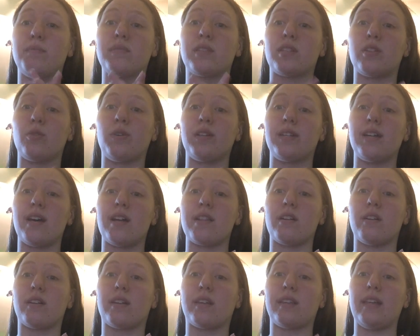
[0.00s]
to
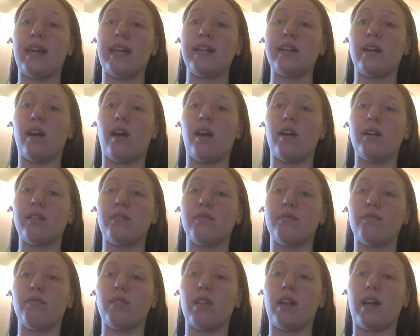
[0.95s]
another Sane
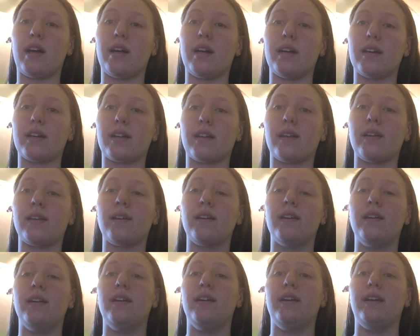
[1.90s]
Harden vlog.
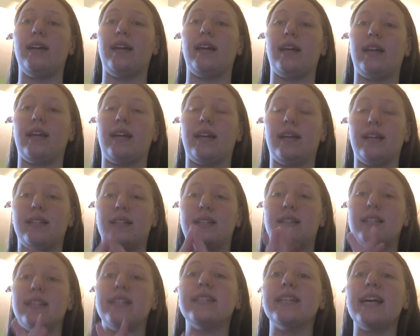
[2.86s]
And
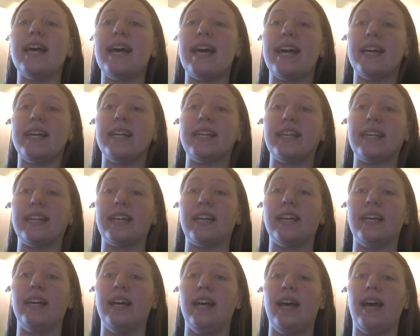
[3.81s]
today,
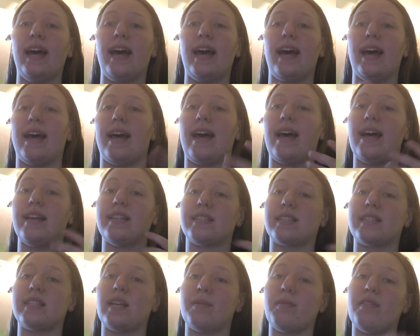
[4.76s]
as
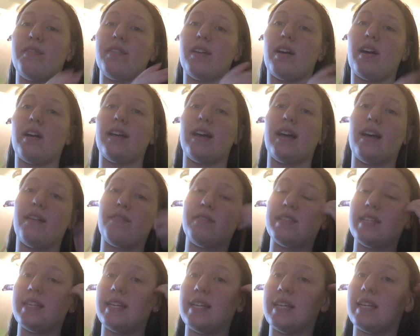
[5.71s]
some of y'all have
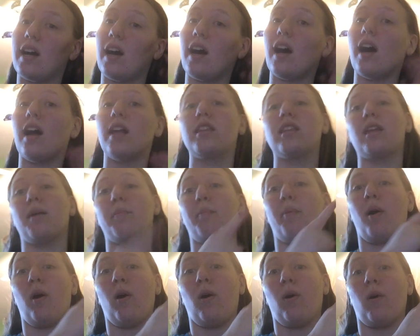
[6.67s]
did on the
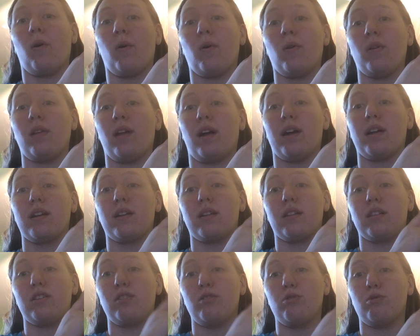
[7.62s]
poll on
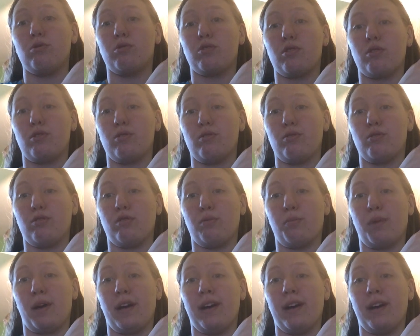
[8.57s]
YouTube